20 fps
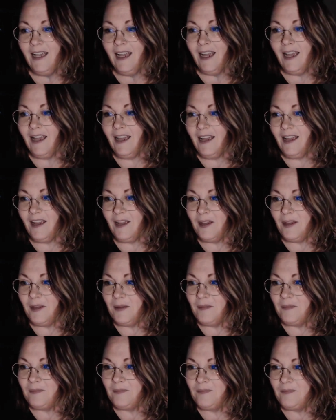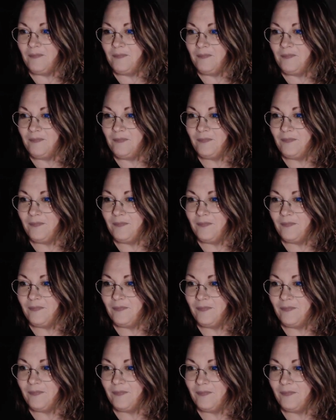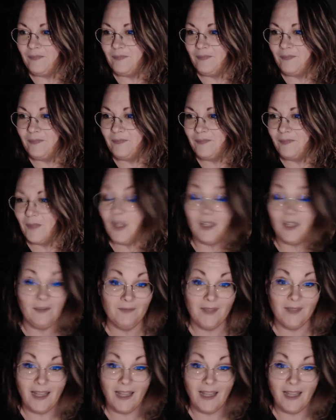Um, Good.